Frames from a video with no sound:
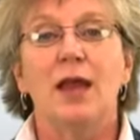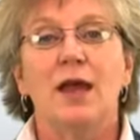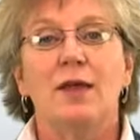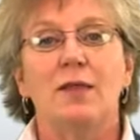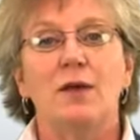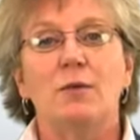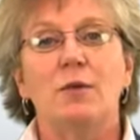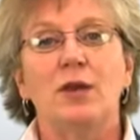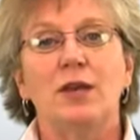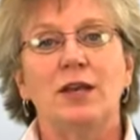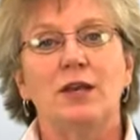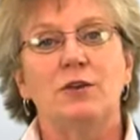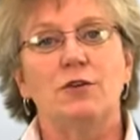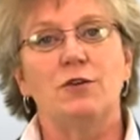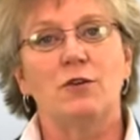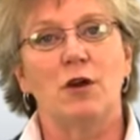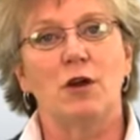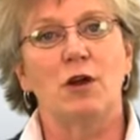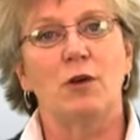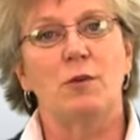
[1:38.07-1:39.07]
And then we need to
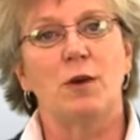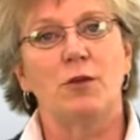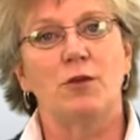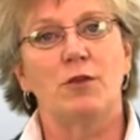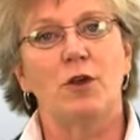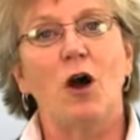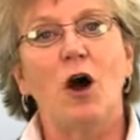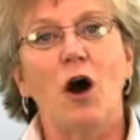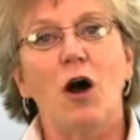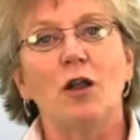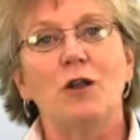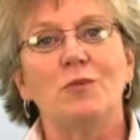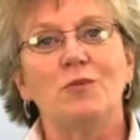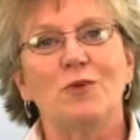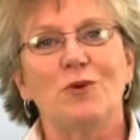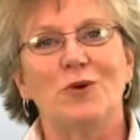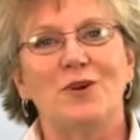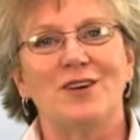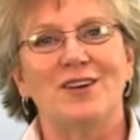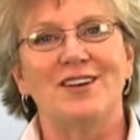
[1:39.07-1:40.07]
talk about the
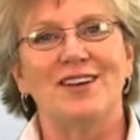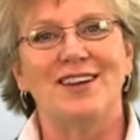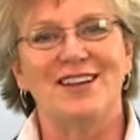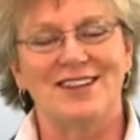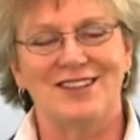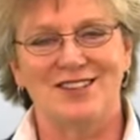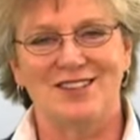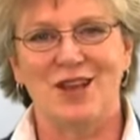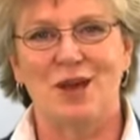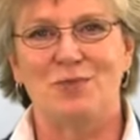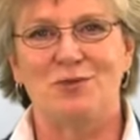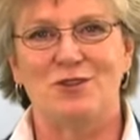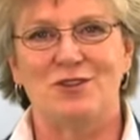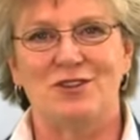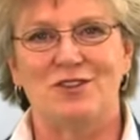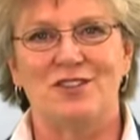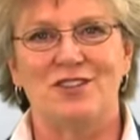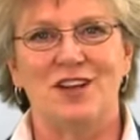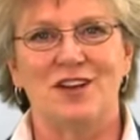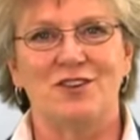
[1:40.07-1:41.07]
all-important
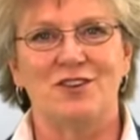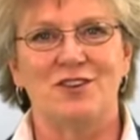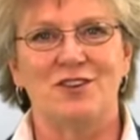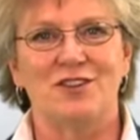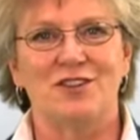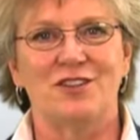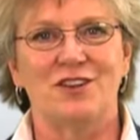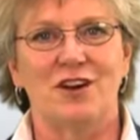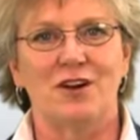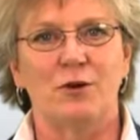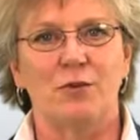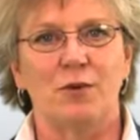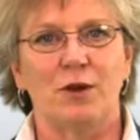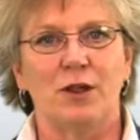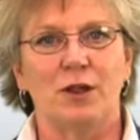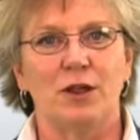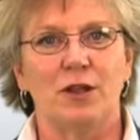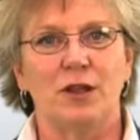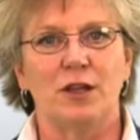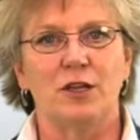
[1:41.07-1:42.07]
exceptions under the STARK
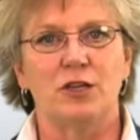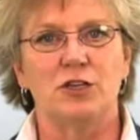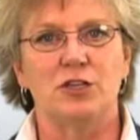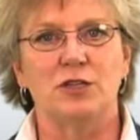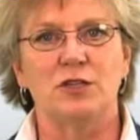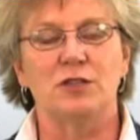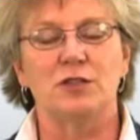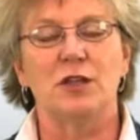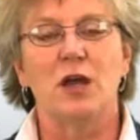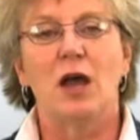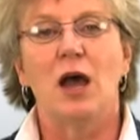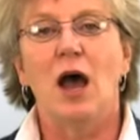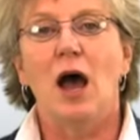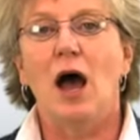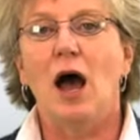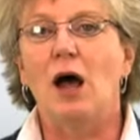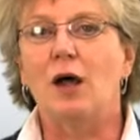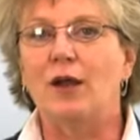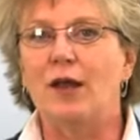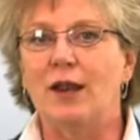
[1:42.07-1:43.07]
regulations.
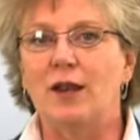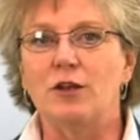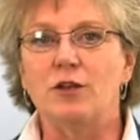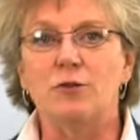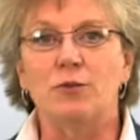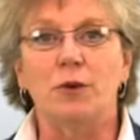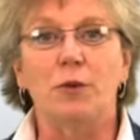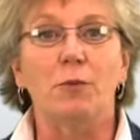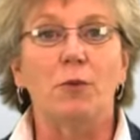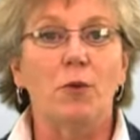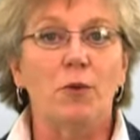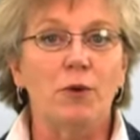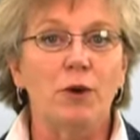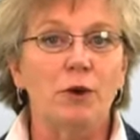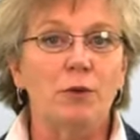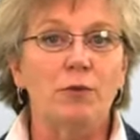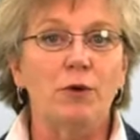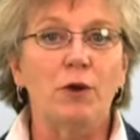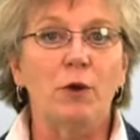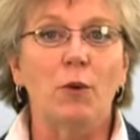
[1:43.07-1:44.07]
I'll get into
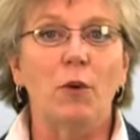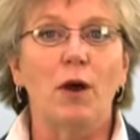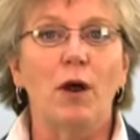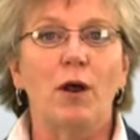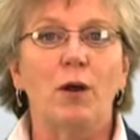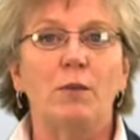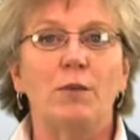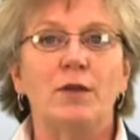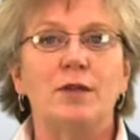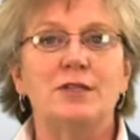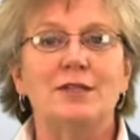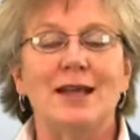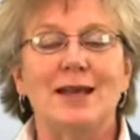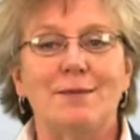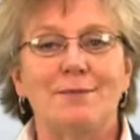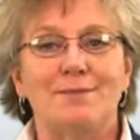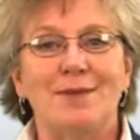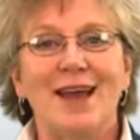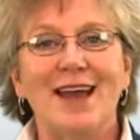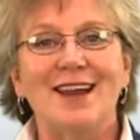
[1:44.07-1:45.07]
reporting requirements
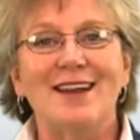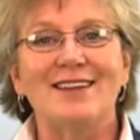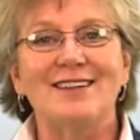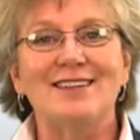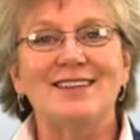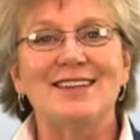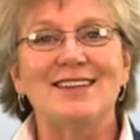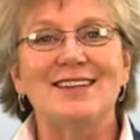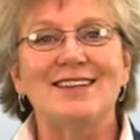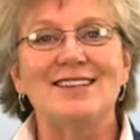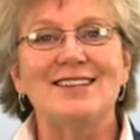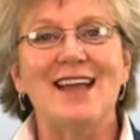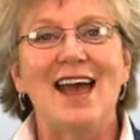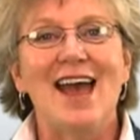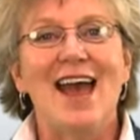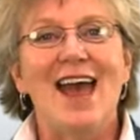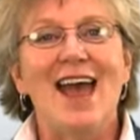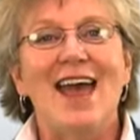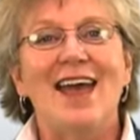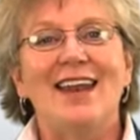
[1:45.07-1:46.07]
and penalties.
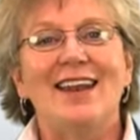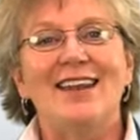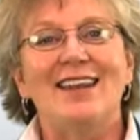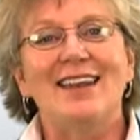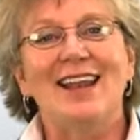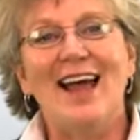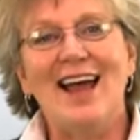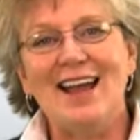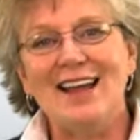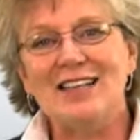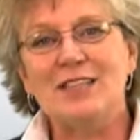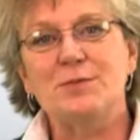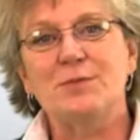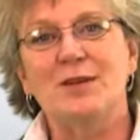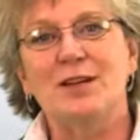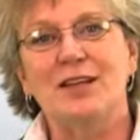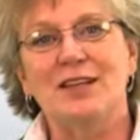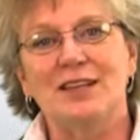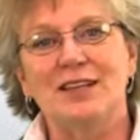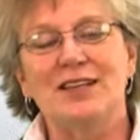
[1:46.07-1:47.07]
And last
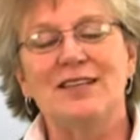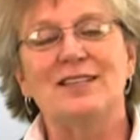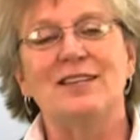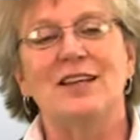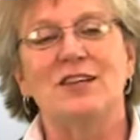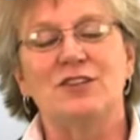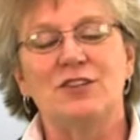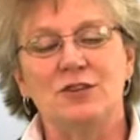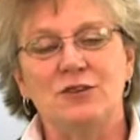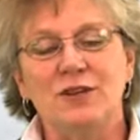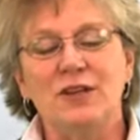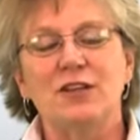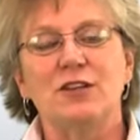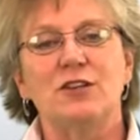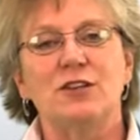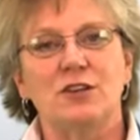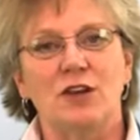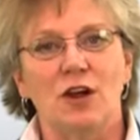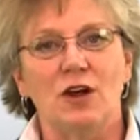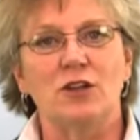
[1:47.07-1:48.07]
but not least, I do need
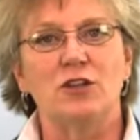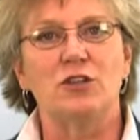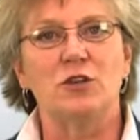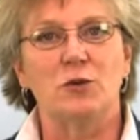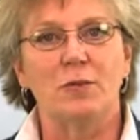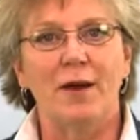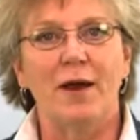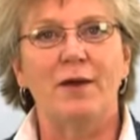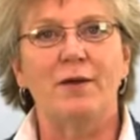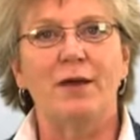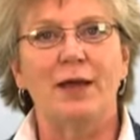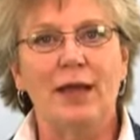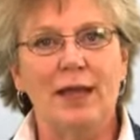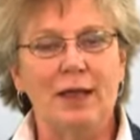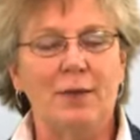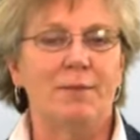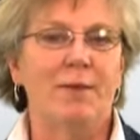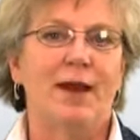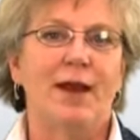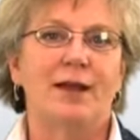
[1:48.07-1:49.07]
to talk to you about
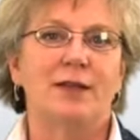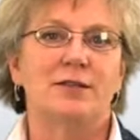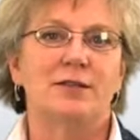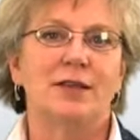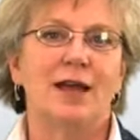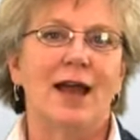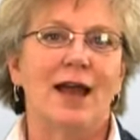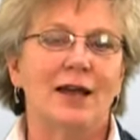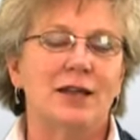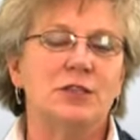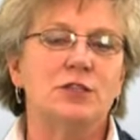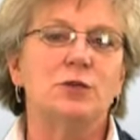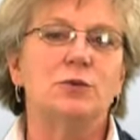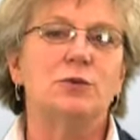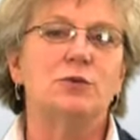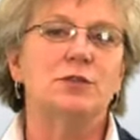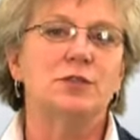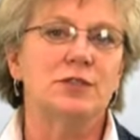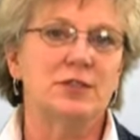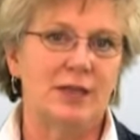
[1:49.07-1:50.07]
kickbacks. As you
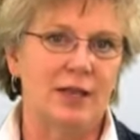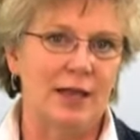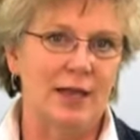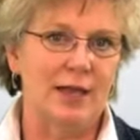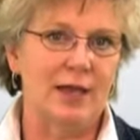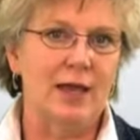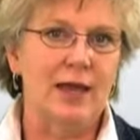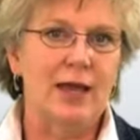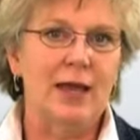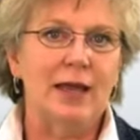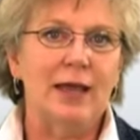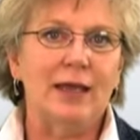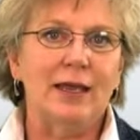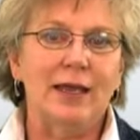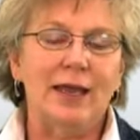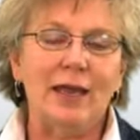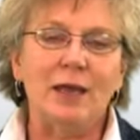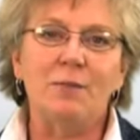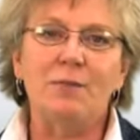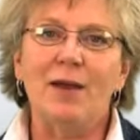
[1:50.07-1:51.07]
will see,
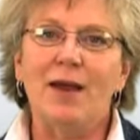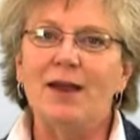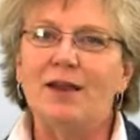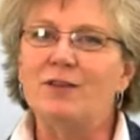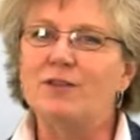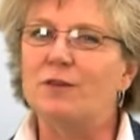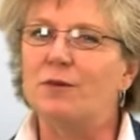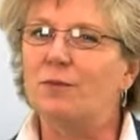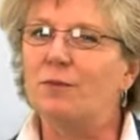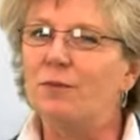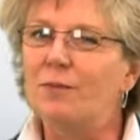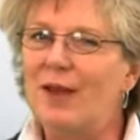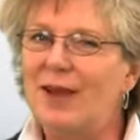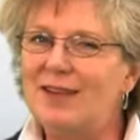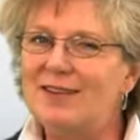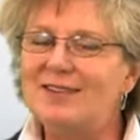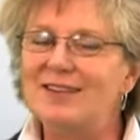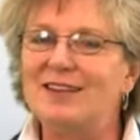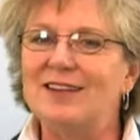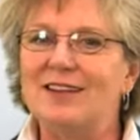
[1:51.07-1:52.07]
kickbacks are
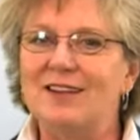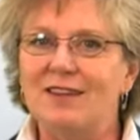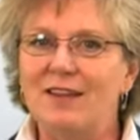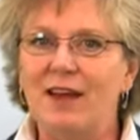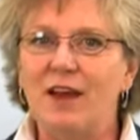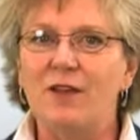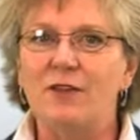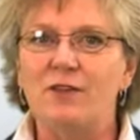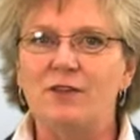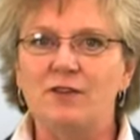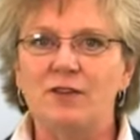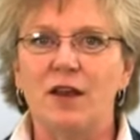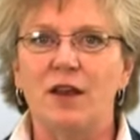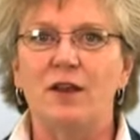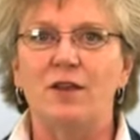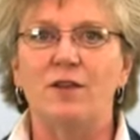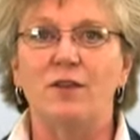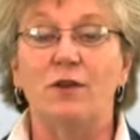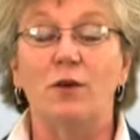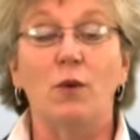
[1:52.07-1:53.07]
basically the other side
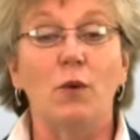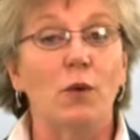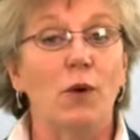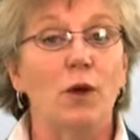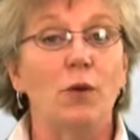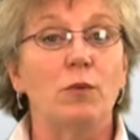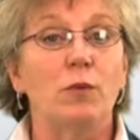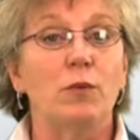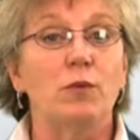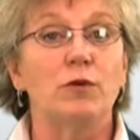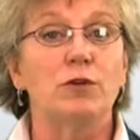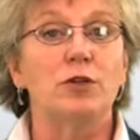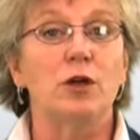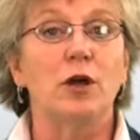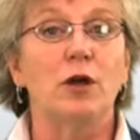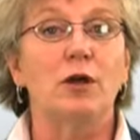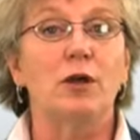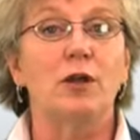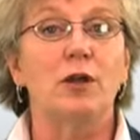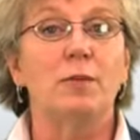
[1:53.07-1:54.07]
of the coin when we're
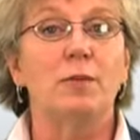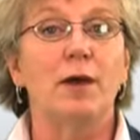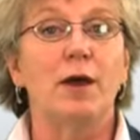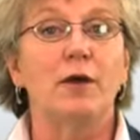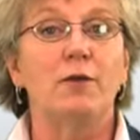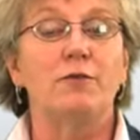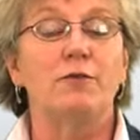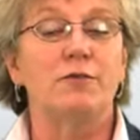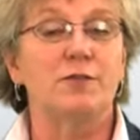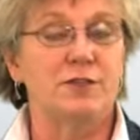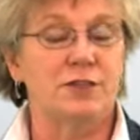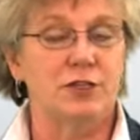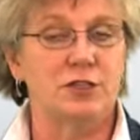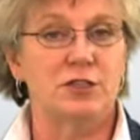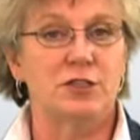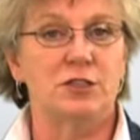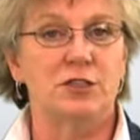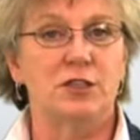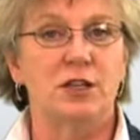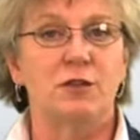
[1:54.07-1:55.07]
talking about
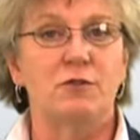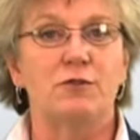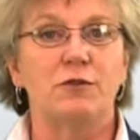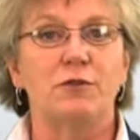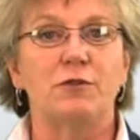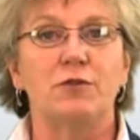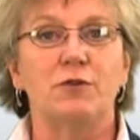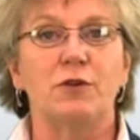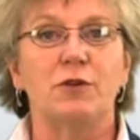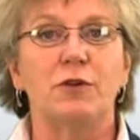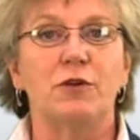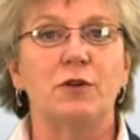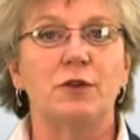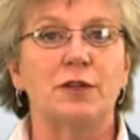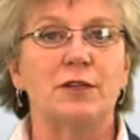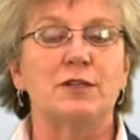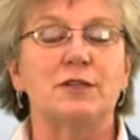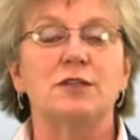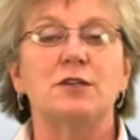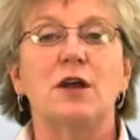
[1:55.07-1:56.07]
physician self-referral
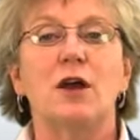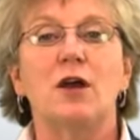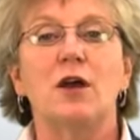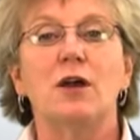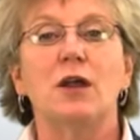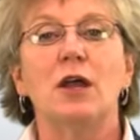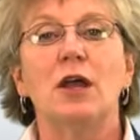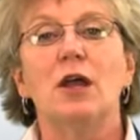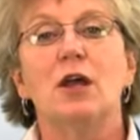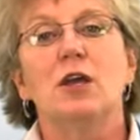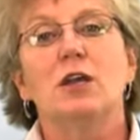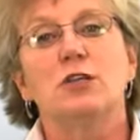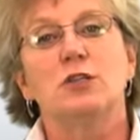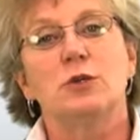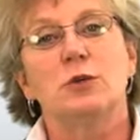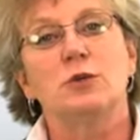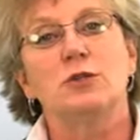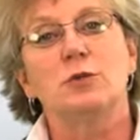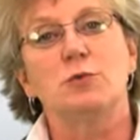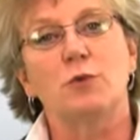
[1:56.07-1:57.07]
and STARK,
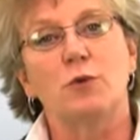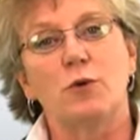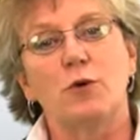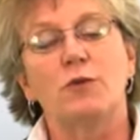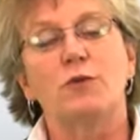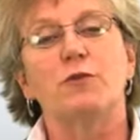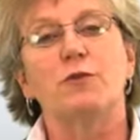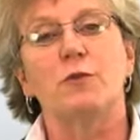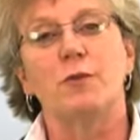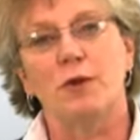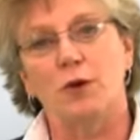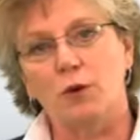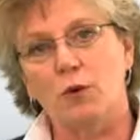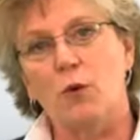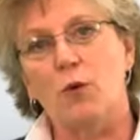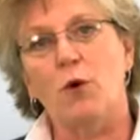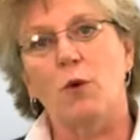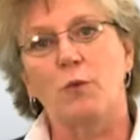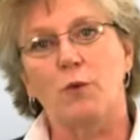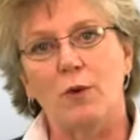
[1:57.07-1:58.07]
so it's important for me to
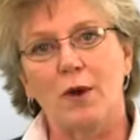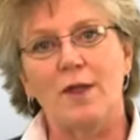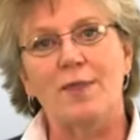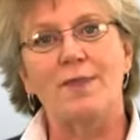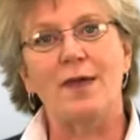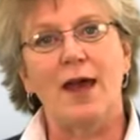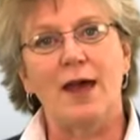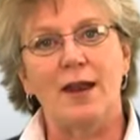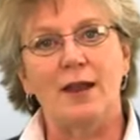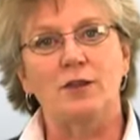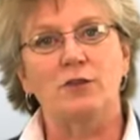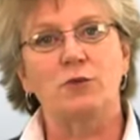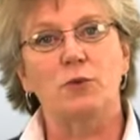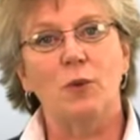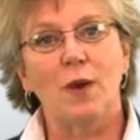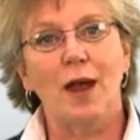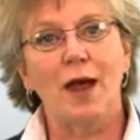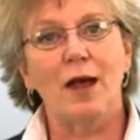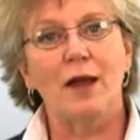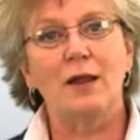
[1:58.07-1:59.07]
incorporate that as
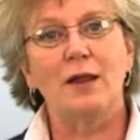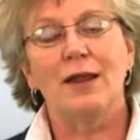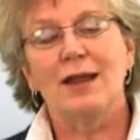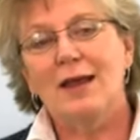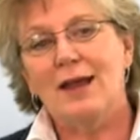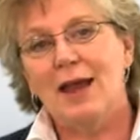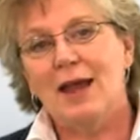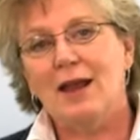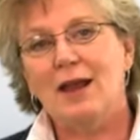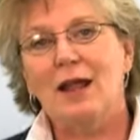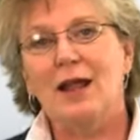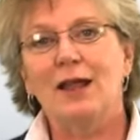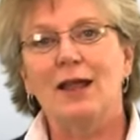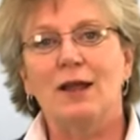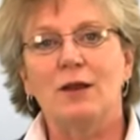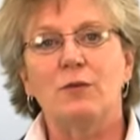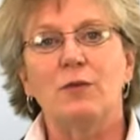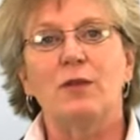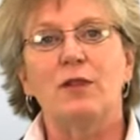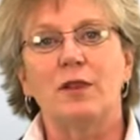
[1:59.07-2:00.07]
well. And I'll
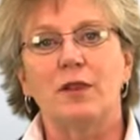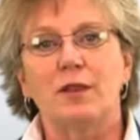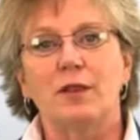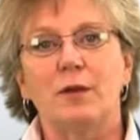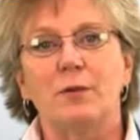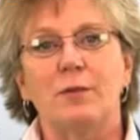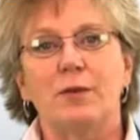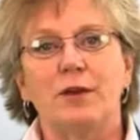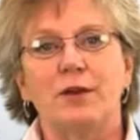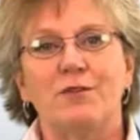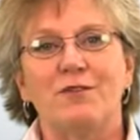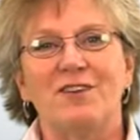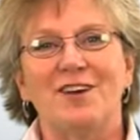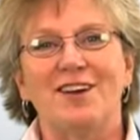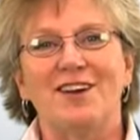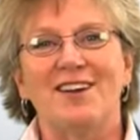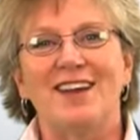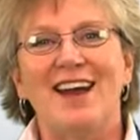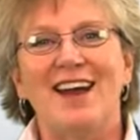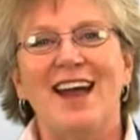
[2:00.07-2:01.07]
end with a little bit of
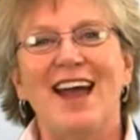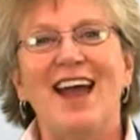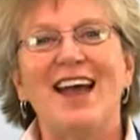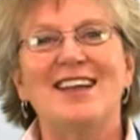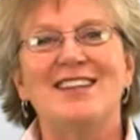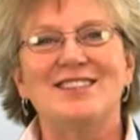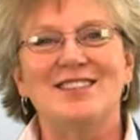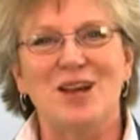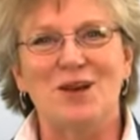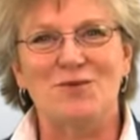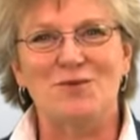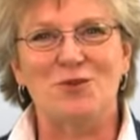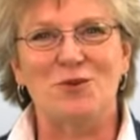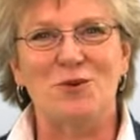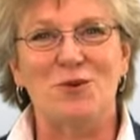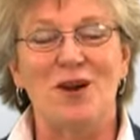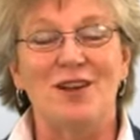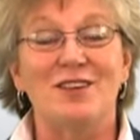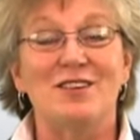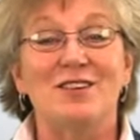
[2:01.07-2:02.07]
a heads up for
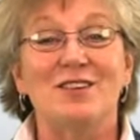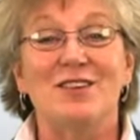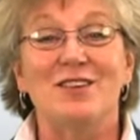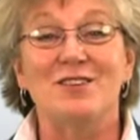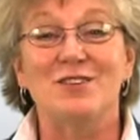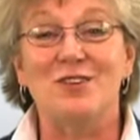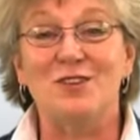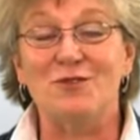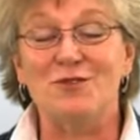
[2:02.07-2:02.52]
what is the